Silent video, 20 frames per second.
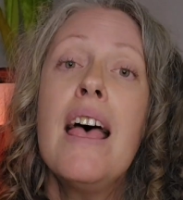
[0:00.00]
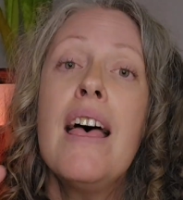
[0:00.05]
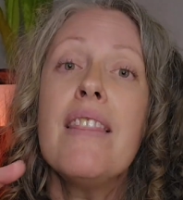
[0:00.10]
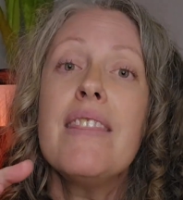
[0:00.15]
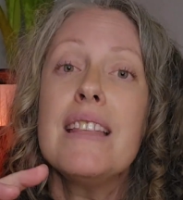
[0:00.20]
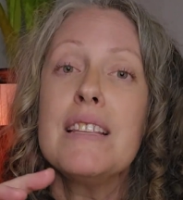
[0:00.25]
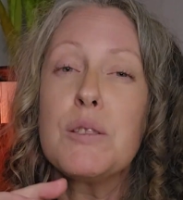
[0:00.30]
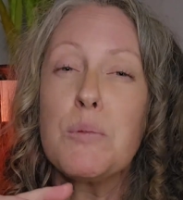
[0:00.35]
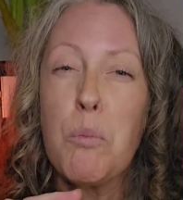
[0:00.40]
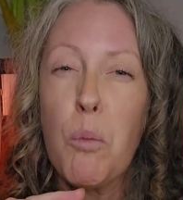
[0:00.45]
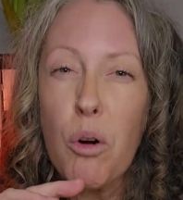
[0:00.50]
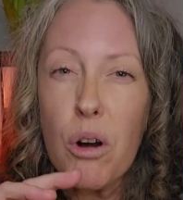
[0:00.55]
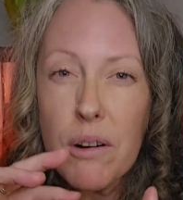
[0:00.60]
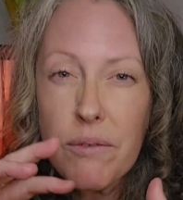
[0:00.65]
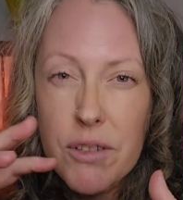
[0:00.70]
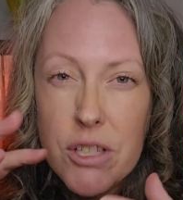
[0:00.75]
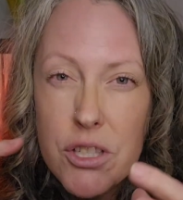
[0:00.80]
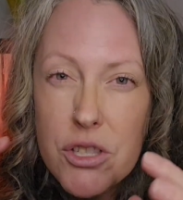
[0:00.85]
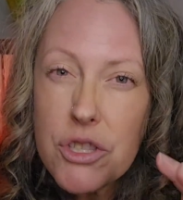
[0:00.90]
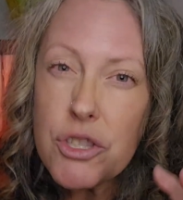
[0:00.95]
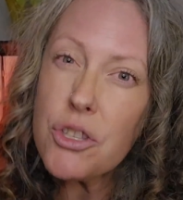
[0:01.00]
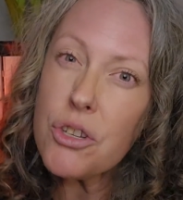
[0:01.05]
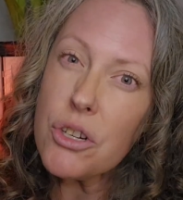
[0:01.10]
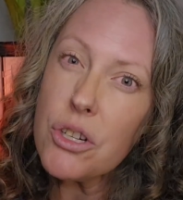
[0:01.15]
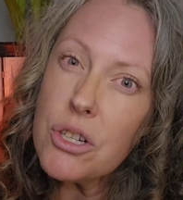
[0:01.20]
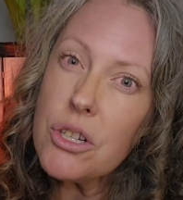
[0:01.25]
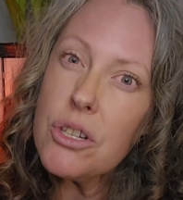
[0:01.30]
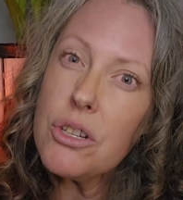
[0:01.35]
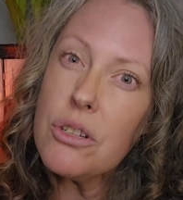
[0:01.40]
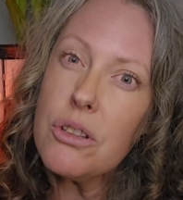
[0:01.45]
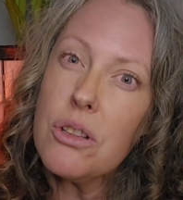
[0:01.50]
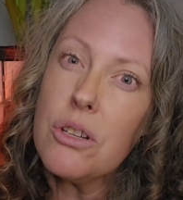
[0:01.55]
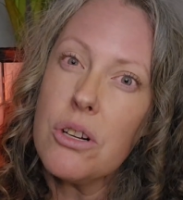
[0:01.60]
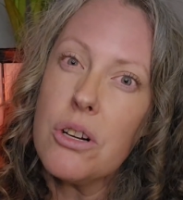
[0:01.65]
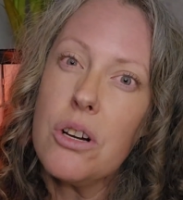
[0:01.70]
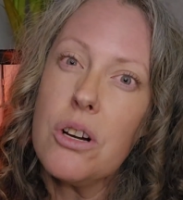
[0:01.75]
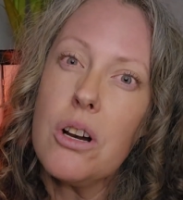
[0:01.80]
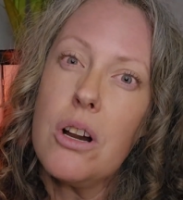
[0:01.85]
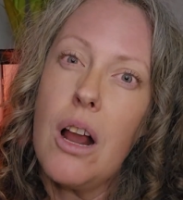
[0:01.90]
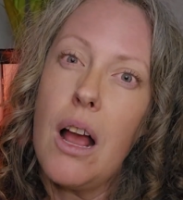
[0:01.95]
It's more of a
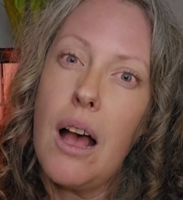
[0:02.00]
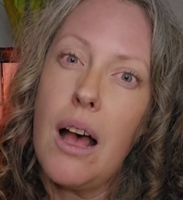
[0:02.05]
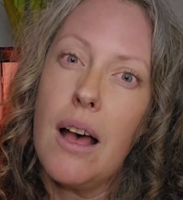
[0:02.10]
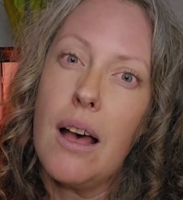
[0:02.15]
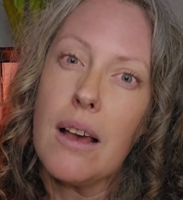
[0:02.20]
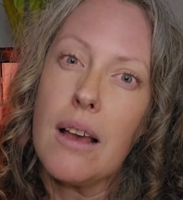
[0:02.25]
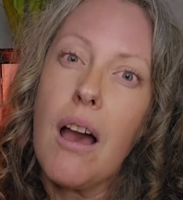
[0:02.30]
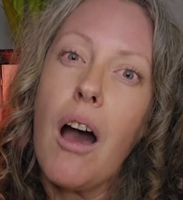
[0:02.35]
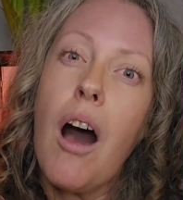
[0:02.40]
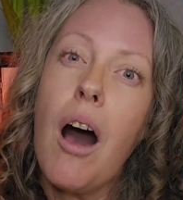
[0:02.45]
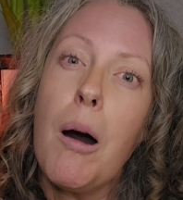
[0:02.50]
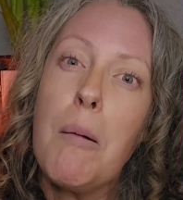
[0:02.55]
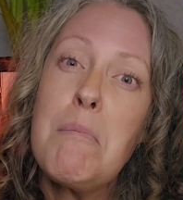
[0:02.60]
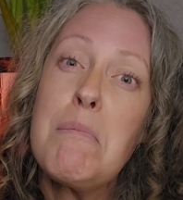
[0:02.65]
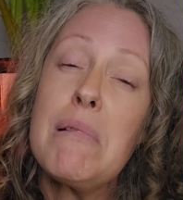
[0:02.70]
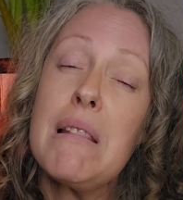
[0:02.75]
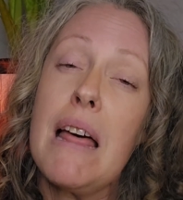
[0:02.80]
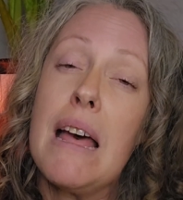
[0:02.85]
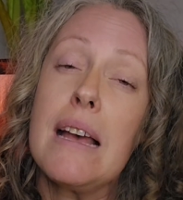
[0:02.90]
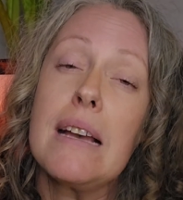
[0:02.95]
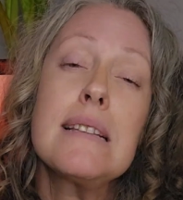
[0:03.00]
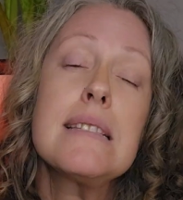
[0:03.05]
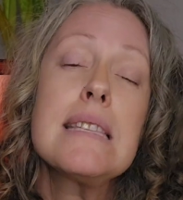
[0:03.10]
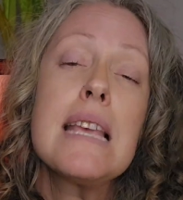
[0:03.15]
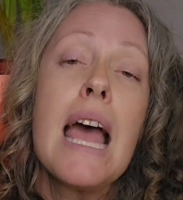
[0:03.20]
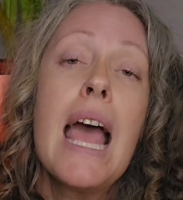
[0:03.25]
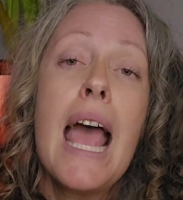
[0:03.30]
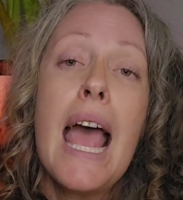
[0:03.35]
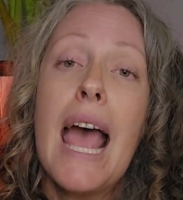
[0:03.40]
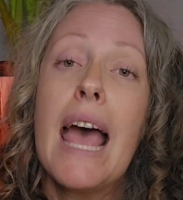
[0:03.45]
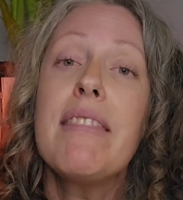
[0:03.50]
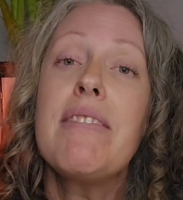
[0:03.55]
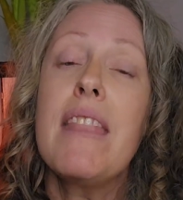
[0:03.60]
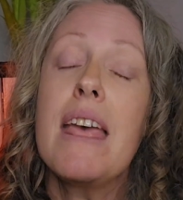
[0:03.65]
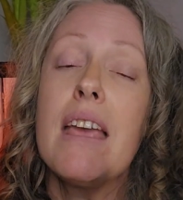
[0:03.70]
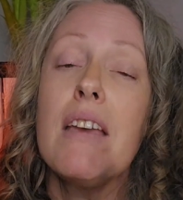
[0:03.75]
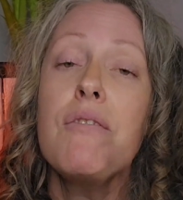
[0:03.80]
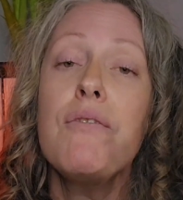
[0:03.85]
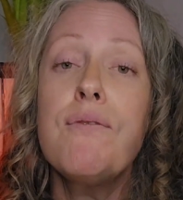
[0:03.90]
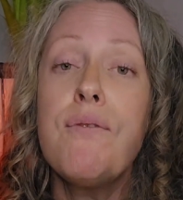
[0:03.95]
circular uh, complex and
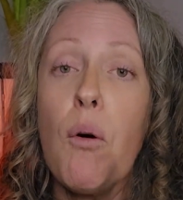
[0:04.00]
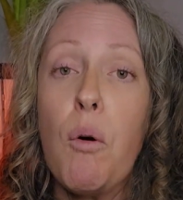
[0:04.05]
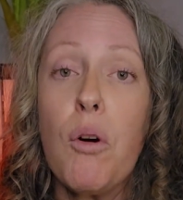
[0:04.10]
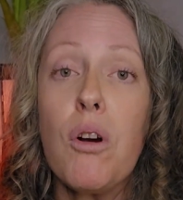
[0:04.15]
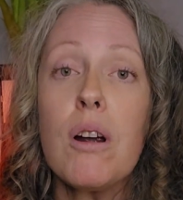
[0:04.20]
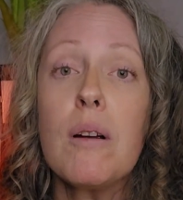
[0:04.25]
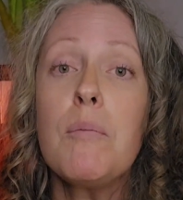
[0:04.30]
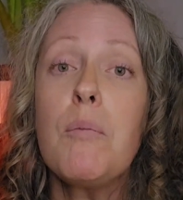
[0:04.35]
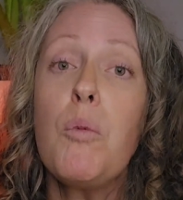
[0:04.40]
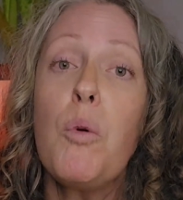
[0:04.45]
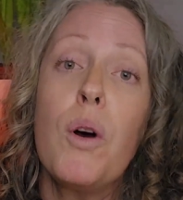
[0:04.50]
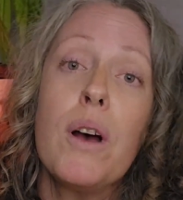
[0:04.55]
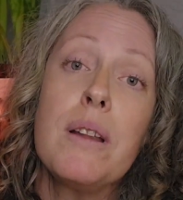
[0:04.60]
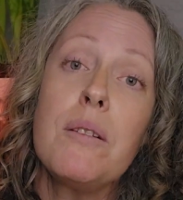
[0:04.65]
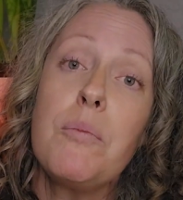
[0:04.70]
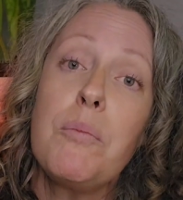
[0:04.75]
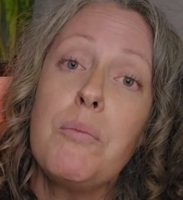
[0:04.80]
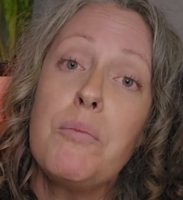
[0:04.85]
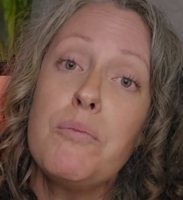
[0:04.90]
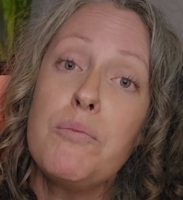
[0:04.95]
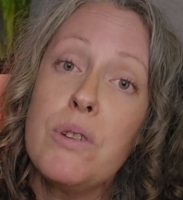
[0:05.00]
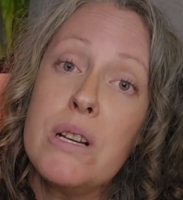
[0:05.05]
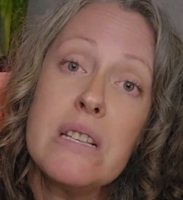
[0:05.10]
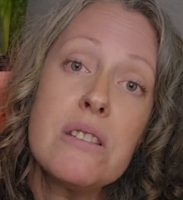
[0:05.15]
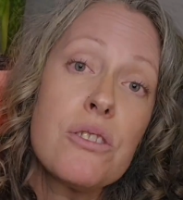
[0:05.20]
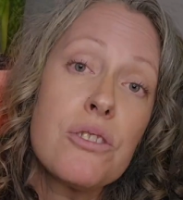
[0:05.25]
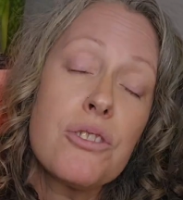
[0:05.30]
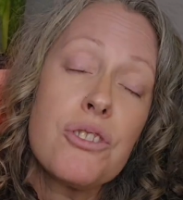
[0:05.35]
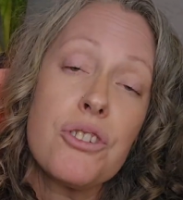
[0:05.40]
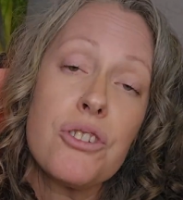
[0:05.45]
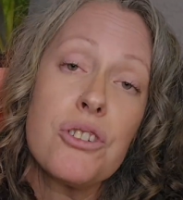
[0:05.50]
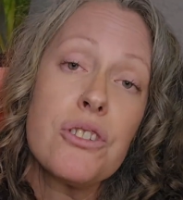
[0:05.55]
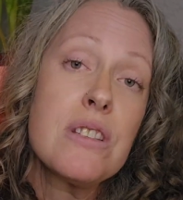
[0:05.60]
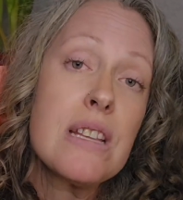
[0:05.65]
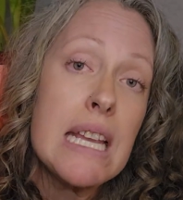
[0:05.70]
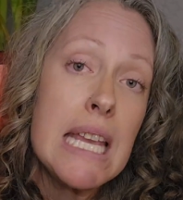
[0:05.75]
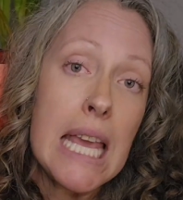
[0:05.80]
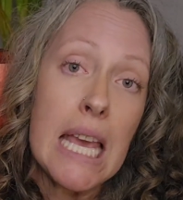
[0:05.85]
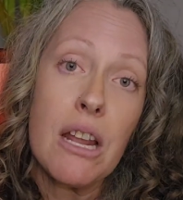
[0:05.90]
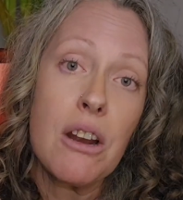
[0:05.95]
they form what researchers
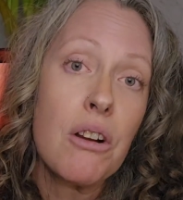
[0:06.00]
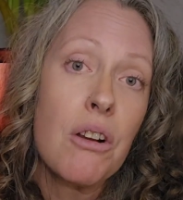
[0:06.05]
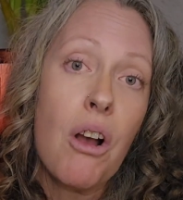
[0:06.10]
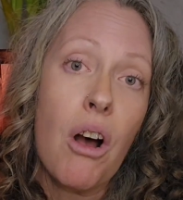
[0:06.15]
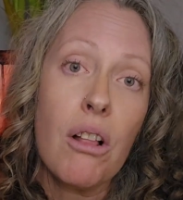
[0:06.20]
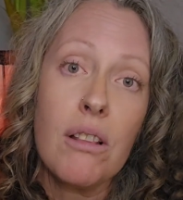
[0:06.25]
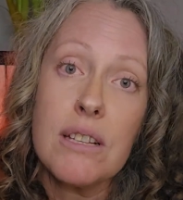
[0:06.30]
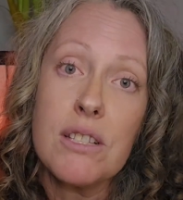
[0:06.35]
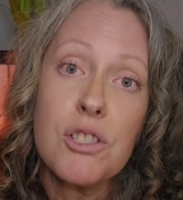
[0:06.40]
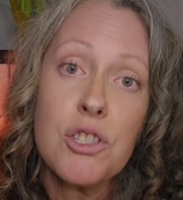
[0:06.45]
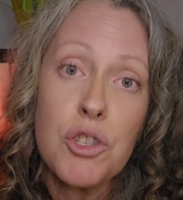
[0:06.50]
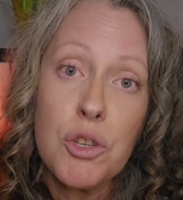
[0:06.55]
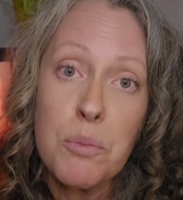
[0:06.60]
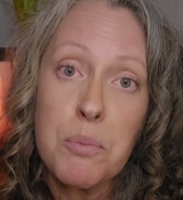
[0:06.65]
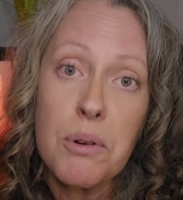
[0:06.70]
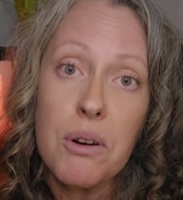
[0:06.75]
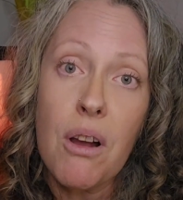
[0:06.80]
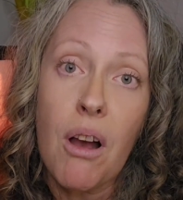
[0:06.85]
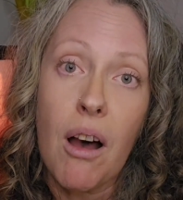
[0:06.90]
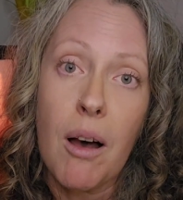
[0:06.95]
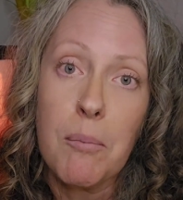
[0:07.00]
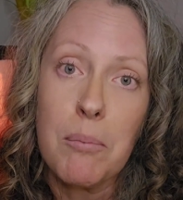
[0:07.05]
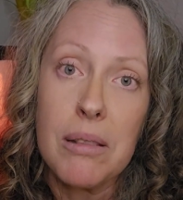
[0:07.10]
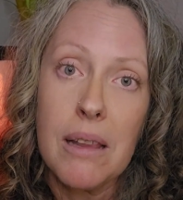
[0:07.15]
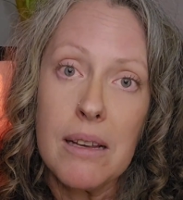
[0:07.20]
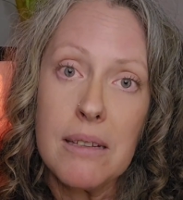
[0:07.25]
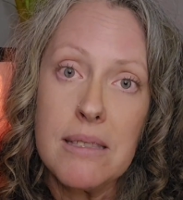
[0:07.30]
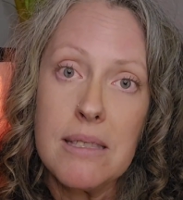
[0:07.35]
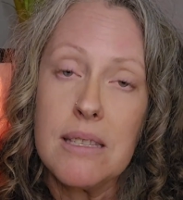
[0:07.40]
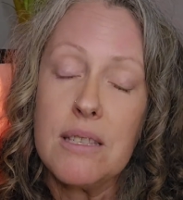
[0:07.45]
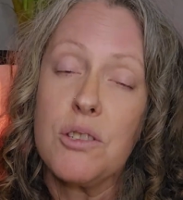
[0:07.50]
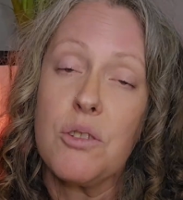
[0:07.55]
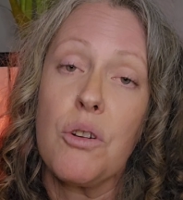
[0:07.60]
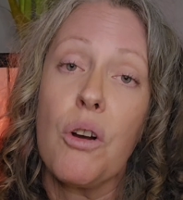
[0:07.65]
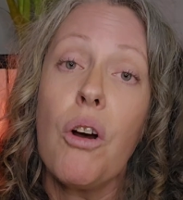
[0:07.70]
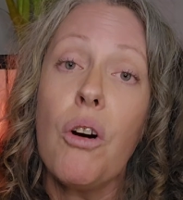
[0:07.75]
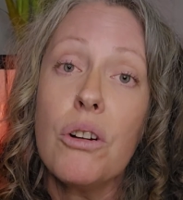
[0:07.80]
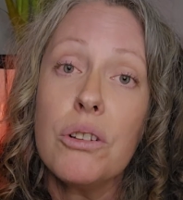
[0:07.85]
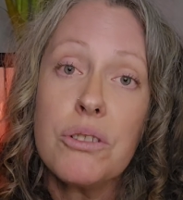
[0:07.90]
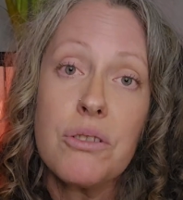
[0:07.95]
again are calling super complexes or
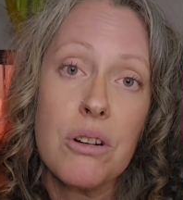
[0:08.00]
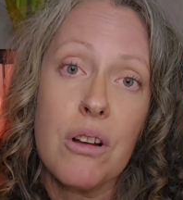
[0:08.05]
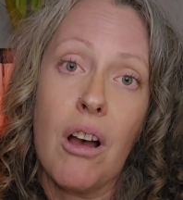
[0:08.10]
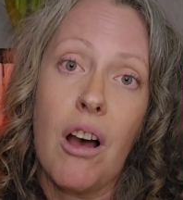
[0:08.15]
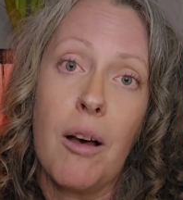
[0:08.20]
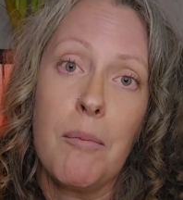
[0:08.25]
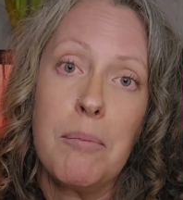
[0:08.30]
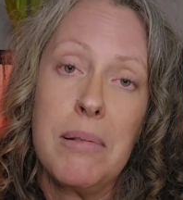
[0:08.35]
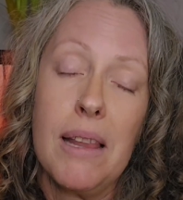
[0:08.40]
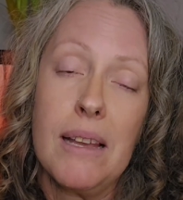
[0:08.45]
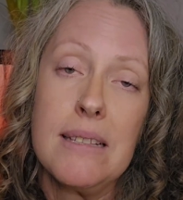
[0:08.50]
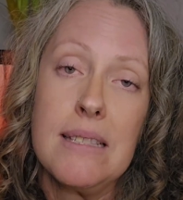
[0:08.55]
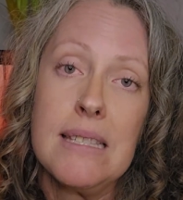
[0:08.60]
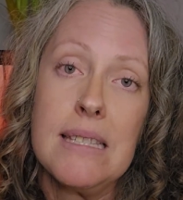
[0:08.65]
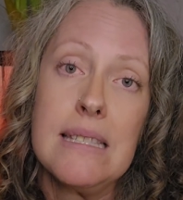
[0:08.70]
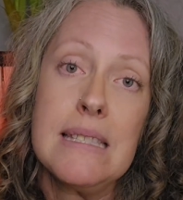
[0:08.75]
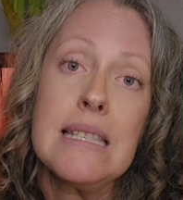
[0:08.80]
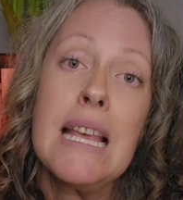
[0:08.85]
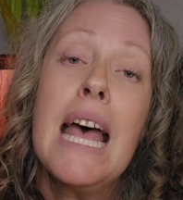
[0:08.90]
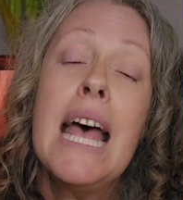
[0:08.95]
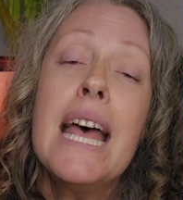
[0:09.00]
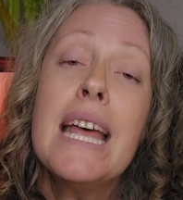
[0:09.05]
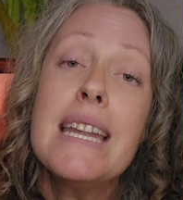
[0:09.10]
ultra complexes.